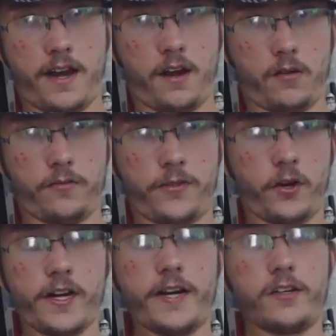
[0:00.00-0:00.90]
Now,
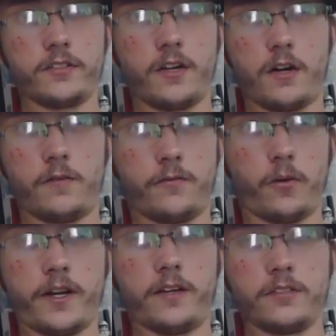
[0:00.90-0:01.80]
30 years ago,
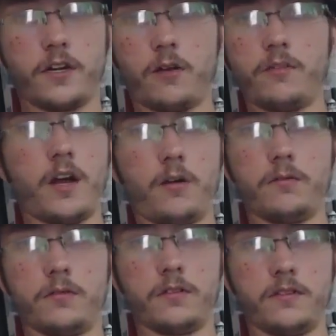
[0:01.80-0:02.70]
40 years ago, no.